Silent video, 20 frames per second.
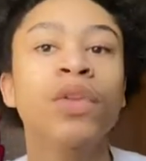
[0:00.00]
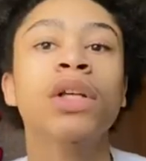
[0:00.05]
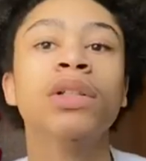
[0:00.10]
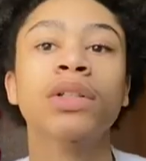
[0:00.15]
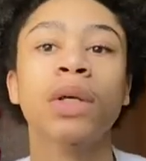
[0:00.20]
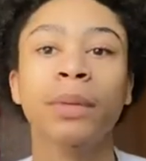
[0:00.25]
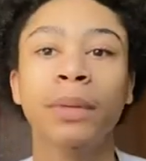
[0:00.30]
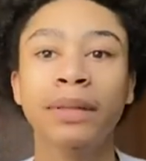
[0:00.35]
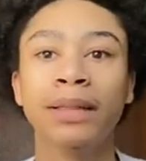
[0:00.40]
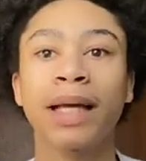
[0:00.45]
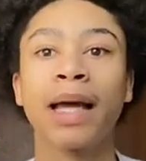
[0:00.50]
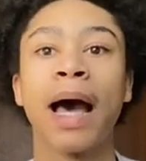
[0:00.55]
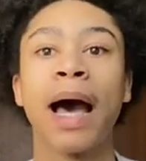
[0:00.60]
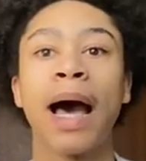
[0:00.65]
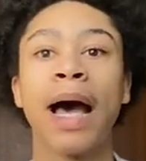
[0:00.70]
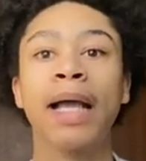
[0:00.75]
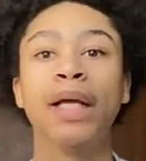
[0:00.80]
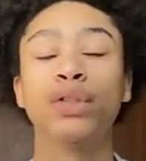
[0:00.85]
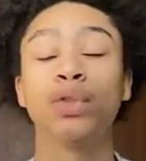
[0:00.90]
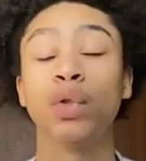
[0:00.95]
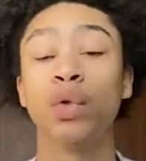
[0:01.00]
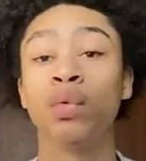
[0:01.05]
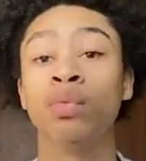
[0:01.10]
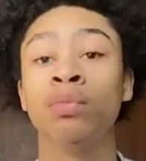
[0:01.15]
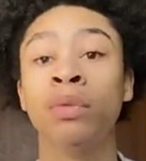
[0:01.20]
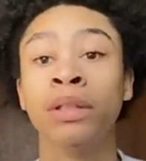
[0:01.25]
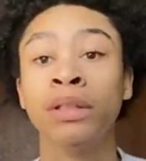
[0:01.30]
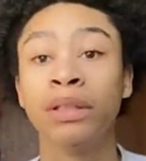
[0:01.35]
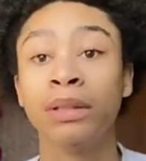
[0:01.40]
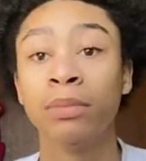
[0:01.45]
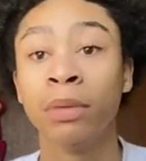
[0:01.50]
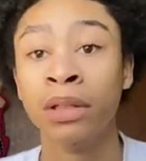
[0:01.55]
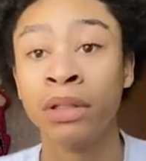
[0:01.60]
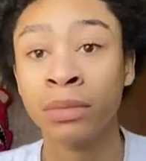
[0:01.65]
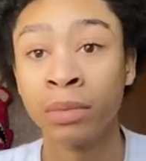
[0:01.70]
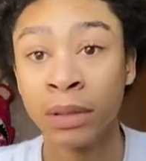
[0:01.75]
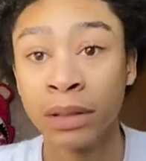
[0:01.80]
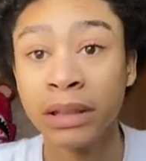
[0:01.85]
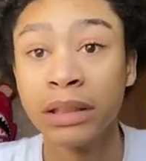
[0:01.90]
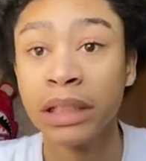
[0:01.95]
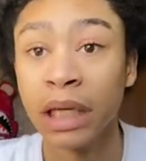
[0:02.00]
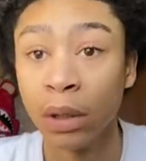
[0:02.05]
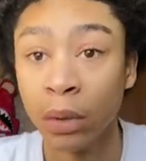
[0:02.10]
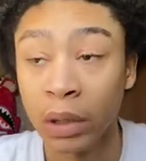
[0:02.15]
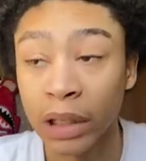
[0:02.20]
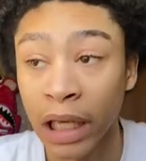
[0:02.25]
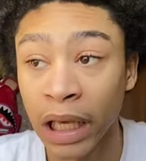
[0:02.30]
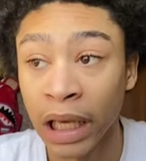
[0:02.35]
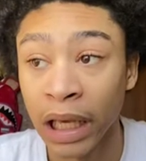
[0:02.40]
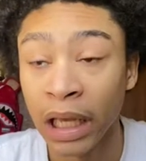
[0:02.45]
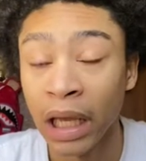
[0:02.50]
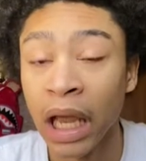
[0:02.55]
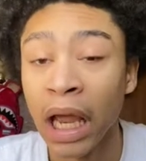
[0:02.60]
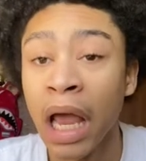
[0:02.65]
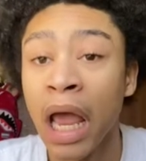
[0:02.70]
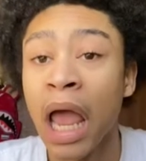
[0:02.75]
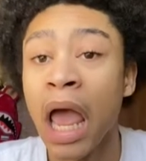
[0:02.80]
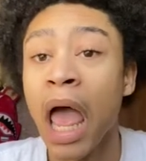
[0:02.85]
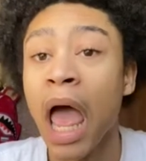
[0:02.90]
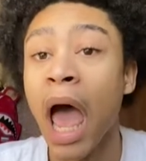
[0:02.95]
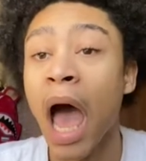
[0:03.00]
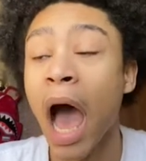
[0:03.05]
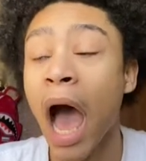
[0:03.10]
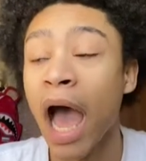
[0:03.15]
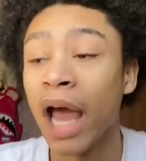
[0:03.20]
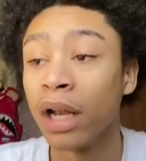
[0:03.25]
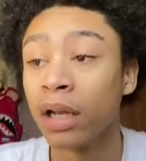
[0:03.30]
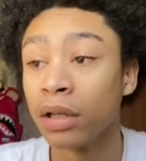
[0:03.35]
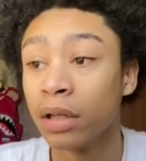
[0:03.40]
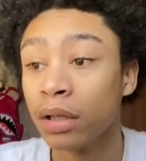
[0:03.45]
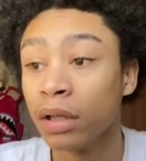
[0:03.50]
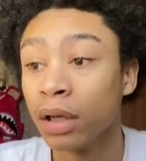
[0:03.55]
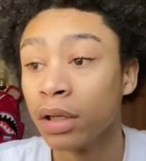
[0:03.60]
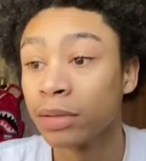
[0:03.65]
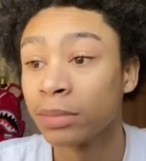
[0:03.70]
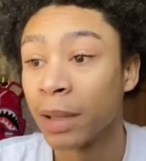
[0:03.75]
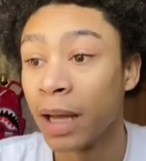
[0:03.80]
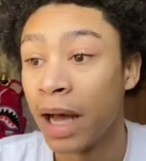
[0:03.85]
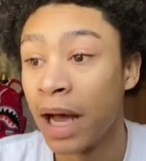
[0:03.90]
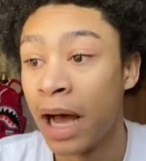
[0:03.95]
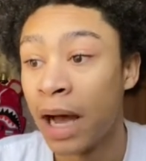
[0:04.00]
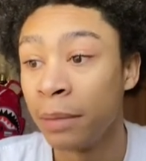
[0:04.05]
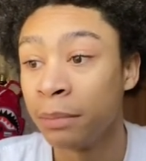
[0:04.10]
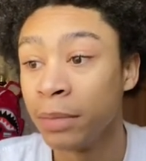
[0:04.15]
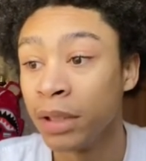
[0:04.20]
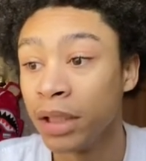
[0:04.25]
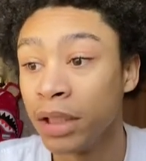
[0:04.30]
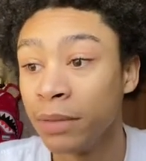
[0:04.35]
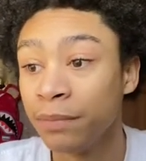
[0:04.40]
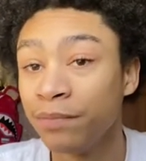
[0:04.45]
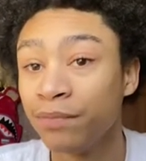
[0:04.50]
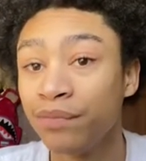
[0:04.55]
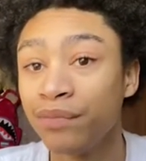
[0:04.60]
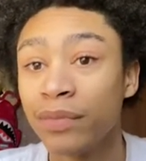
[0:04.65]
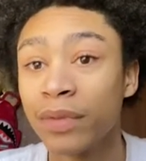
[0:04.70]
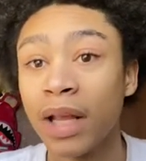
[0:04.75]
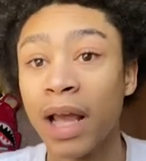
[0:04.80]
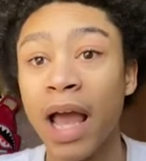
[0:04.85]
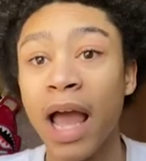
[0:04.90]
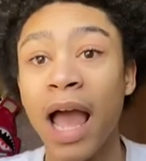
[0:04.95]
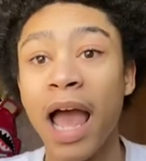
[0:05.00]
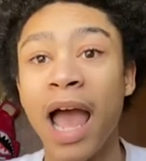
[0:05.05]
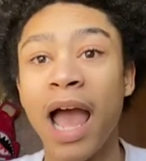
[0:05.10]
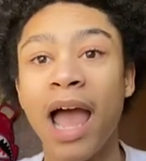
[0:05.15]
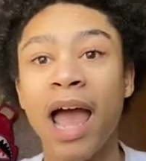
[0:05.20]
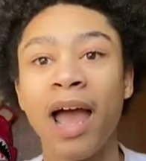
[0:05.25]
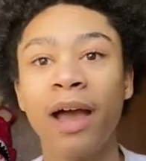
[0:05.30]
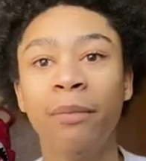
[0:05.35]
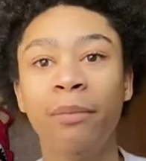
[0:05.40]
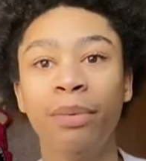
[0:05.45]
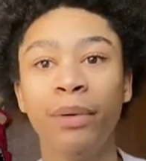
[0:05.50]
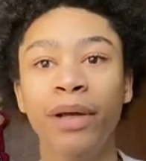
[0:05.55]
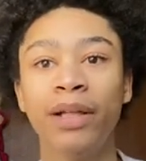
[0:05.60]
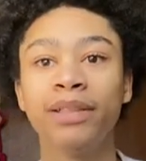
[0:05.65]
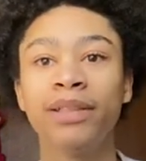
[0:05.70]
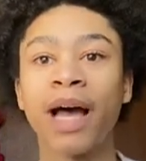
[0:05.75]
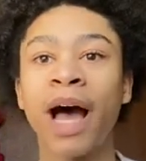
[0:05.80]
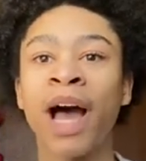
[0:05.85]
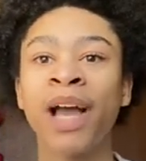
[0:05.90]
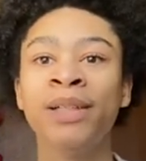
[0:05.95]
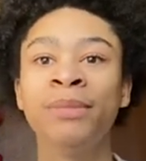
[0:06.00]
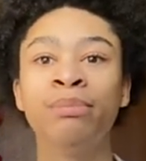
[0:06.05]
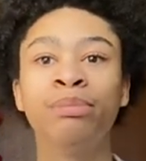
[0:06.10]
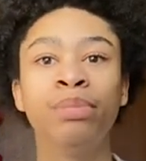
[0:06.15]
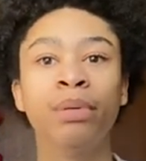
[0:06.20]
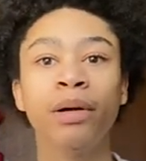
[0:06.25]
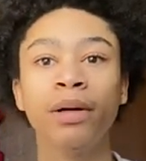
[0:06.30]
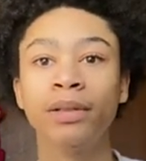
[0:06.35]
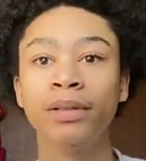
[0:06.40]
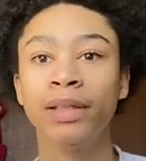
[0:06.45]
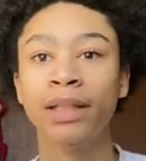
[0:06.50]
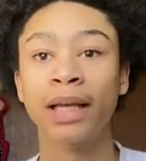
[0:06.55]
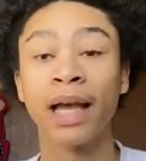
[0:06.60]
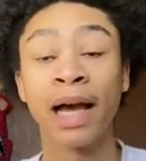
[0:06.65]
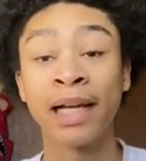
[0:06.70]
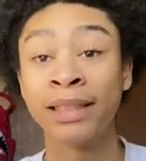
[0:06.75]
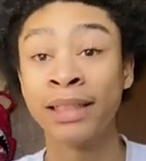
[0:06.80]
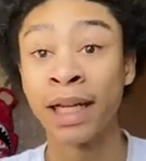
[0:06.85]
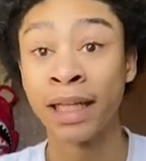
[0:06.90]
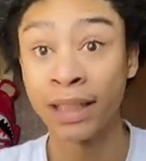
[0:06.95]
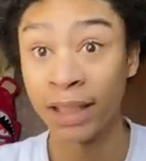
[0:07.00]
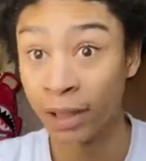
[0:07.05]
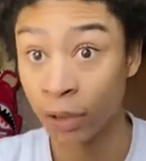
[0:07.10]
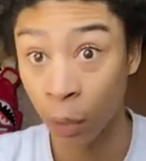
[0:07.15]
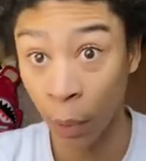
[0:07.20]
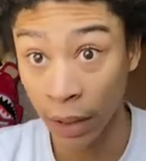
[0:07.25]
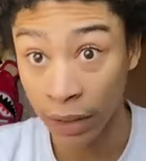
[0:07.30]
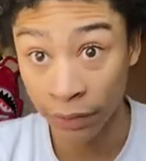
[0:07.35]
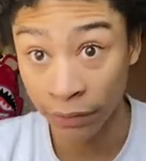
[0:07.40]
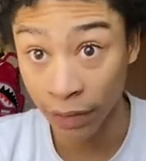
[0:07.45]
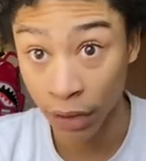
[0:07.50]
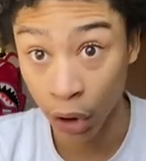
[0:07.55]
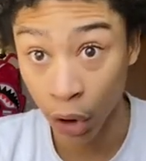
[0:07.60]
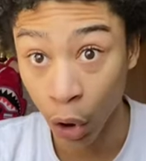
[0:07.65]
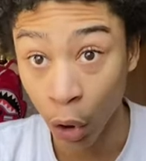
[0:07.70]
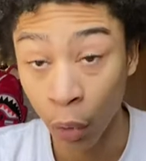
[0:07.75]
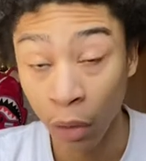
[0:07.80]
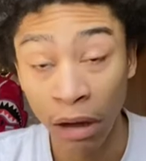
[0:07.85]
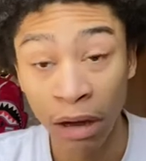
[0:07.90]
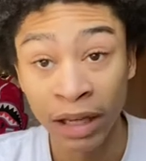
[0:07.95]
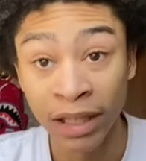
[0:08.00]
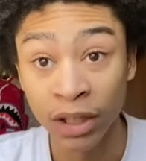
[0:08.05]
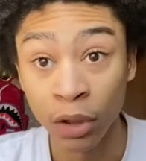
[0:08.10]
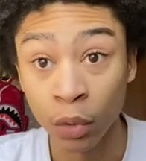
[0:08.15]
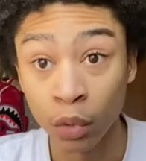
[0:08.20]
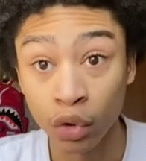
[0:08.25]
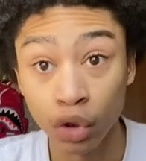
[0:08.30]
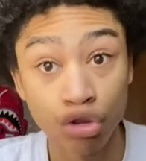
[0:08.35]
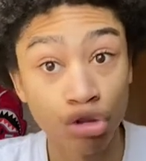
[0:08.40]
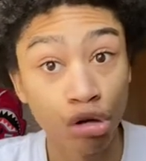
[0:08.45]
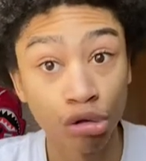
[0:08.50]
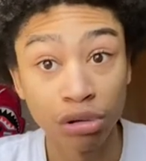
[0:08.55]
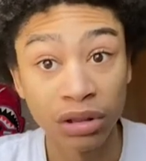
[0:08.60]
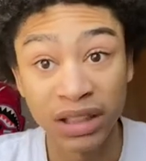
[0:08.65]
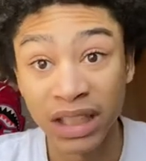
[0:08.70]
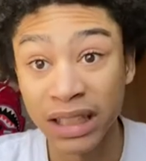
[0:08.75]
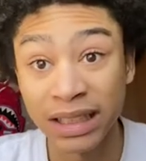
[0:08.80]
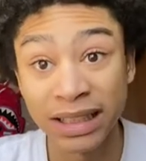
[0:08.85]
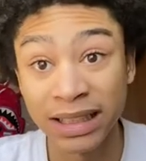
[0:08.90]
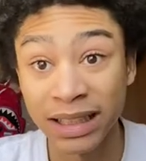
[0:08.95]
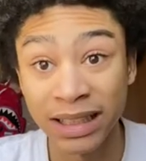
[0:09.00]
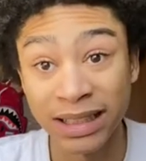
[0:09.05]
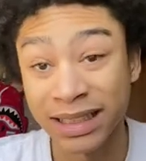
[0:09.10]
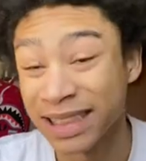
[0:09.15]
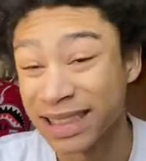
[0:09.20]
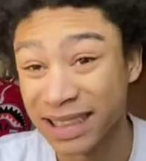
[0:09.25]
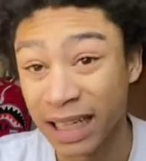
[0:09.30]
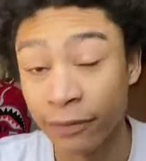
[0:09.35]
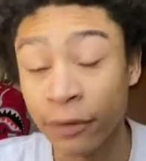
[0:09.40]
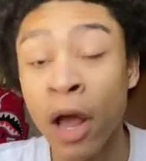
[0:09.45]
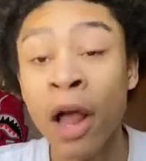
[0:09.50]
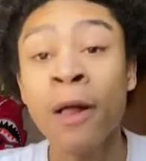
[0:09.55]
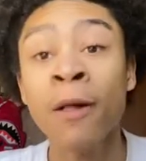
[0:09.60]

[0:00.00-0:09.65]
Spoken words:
So he was like, all right. So once he said okay, I looked behind me, and bitch, I booked it. I did not get no elevator though. I ain't go no 6C, 6F.